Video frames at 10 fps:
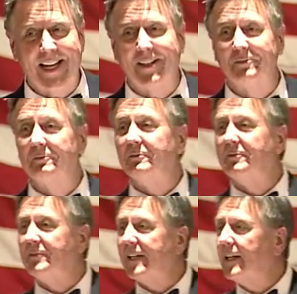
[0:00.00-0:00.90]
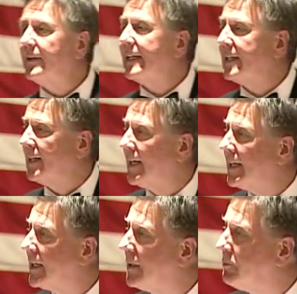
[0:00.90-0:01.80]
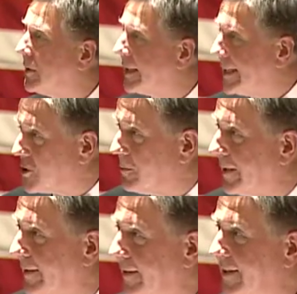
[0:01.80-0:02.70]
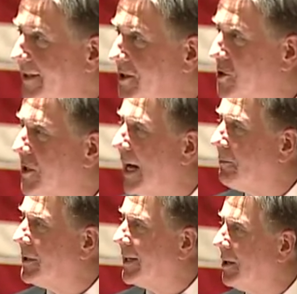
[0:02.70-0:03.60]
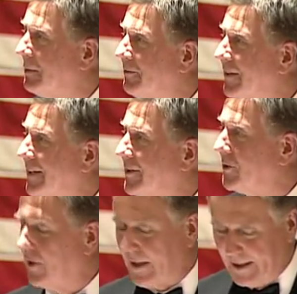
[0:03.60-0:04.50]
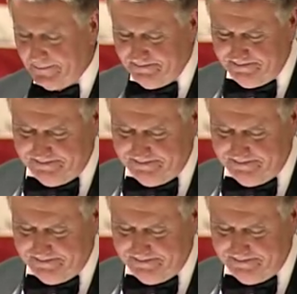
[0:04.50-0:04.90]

and a very kindly policeman stopped and helped me find the dog.